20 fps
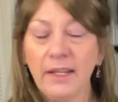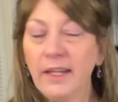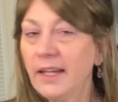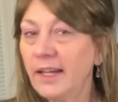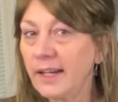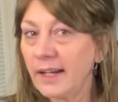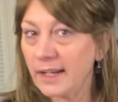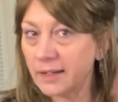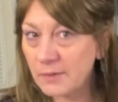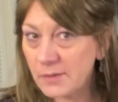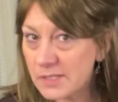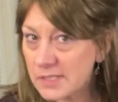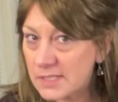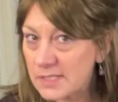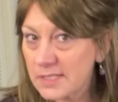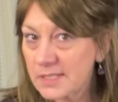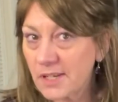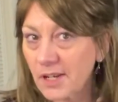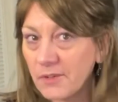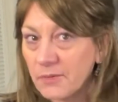and I was
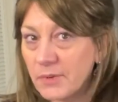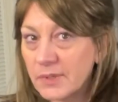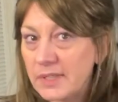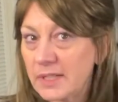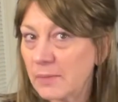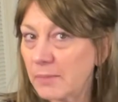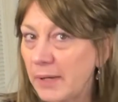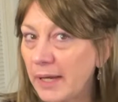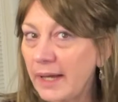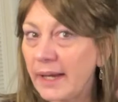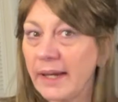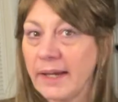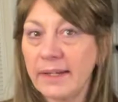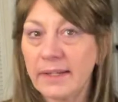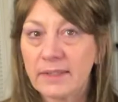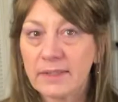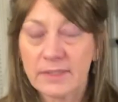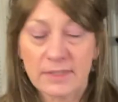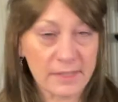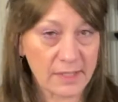done with the
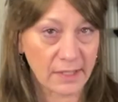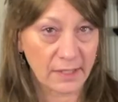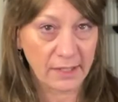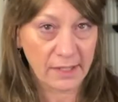bangs.